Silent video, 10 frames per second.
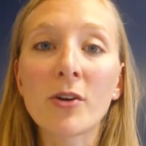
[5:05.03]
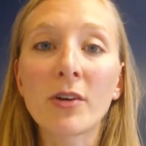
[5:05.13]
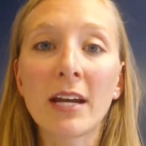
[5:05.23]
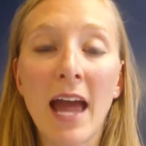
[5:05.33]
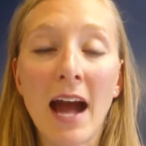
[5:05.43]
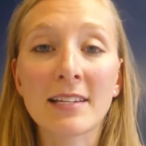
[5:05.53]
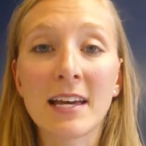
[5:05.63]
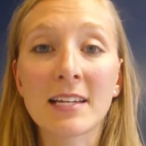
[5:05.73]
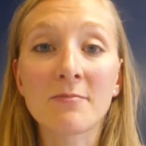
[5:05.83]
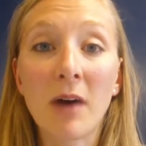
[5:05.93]
where you can
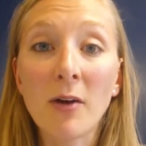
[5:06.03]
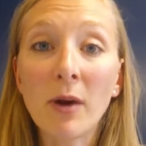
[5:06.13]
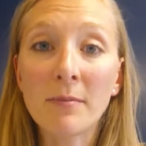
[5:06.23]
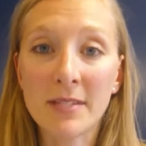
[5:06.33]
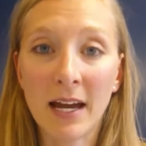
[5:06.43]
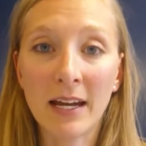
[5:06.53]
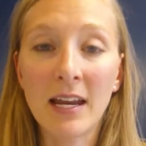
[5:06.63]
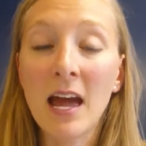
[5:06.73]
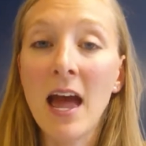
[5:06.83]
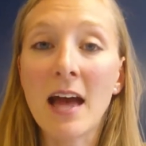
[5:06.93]
access my
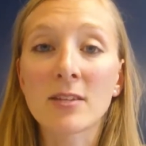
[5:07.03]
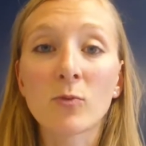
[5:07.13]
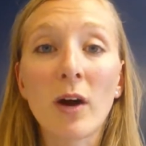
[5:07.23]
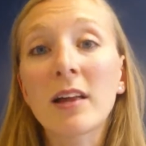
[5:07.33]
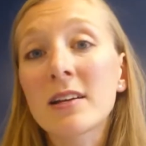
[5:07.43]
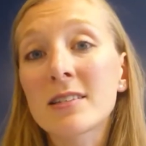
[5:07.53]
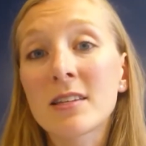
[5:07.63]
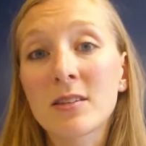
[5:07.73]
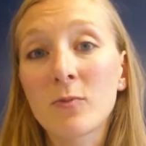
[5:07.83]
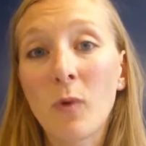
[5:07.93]
website as well as
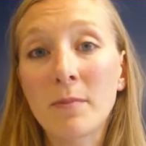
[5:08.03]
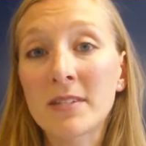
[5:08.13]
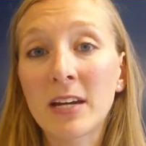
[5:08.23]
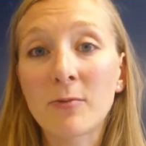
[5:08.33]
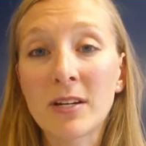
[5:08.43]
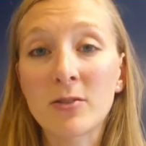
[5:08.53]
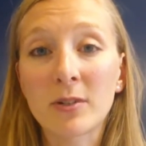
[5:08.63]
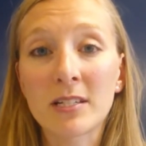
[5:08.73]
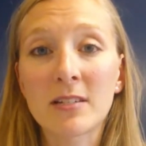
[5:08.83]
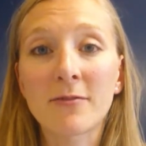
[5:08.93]
the website
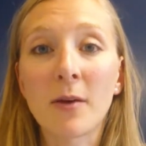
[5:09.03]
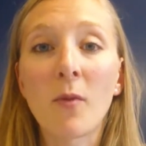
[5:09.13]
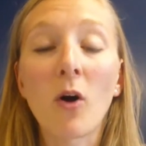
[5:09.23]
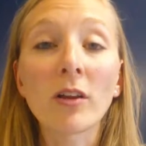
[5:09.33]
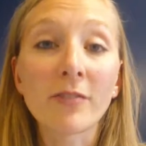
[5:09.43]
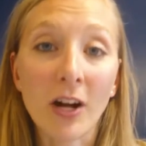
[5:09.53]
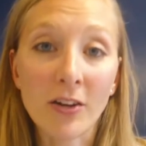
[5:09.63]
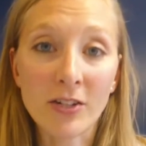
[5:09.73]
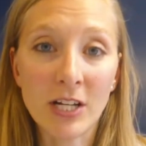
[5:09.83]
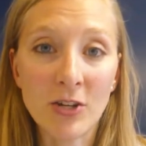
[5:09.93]
resources from all of your
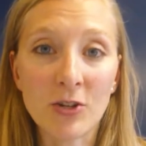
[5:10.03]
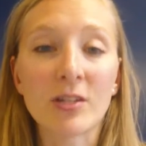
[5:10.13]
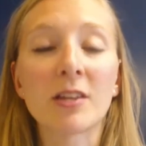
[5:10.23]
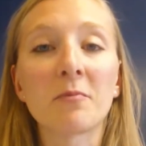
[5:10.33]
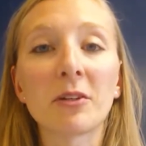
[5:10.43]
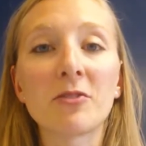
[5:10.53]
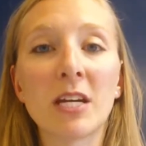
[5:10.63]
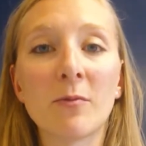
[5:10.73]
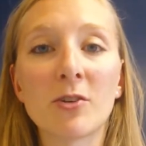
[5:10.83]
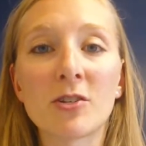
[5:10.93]
other teachers on the Blue
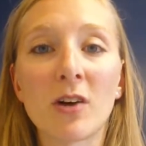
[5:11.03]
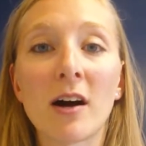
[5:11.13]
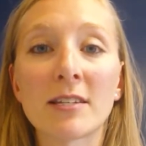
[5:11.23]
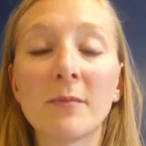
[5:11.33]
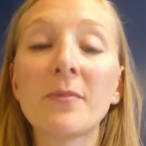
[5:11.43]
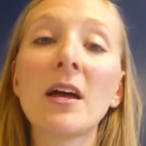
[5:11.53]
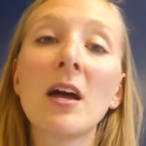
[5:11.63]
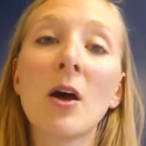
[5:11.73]
Team, which is awesome.